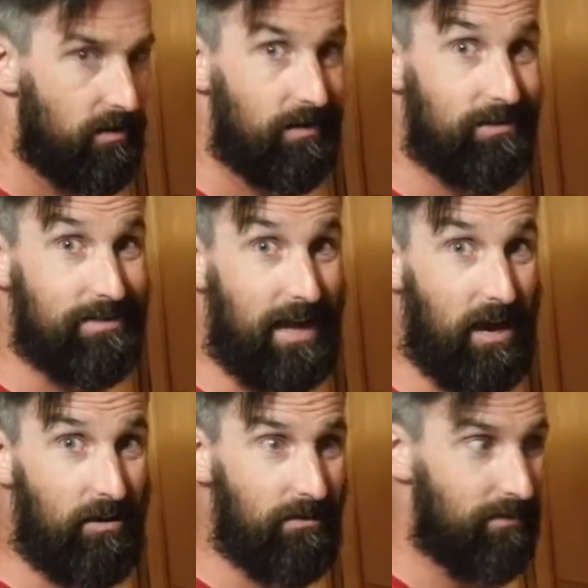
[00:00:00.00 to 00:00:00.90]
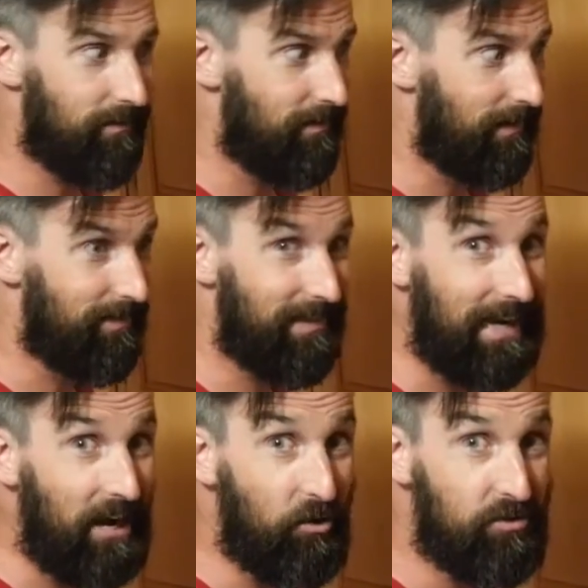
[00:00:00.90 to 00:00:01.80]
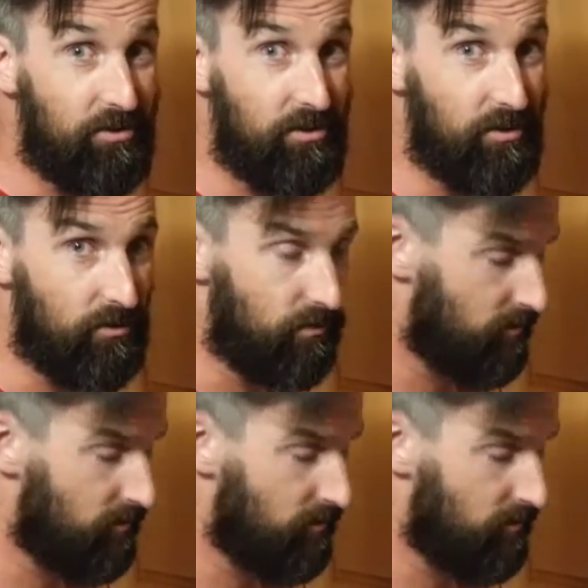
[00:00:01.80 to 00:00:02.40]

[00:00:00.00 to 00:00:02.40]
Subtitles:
because now I think I know what to do.